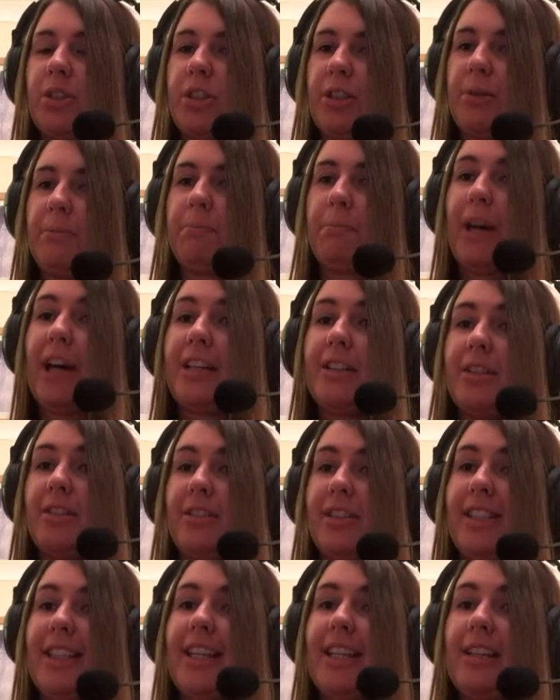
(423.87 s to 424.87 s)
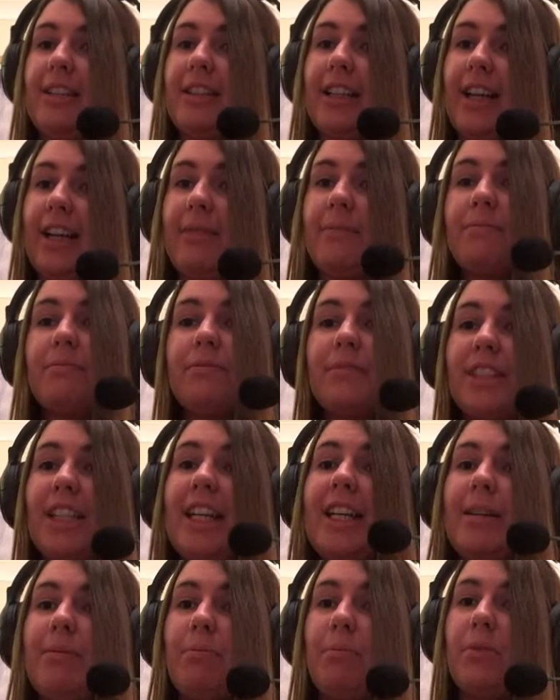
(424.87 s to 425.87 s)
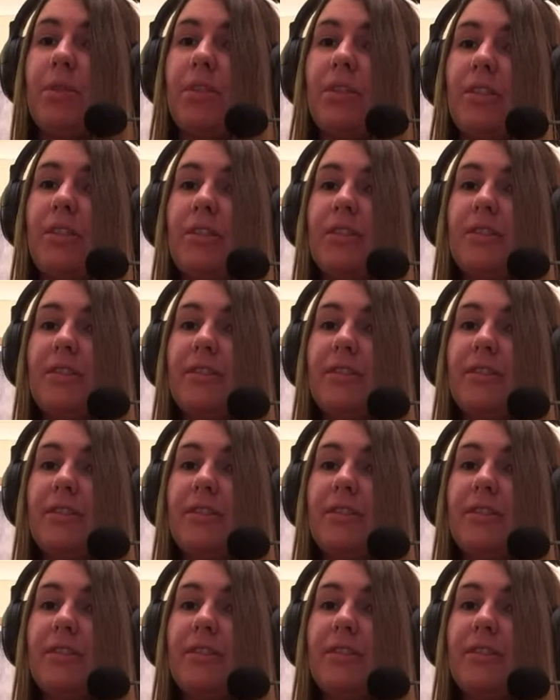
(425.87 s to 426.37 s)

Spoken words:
to companion teams.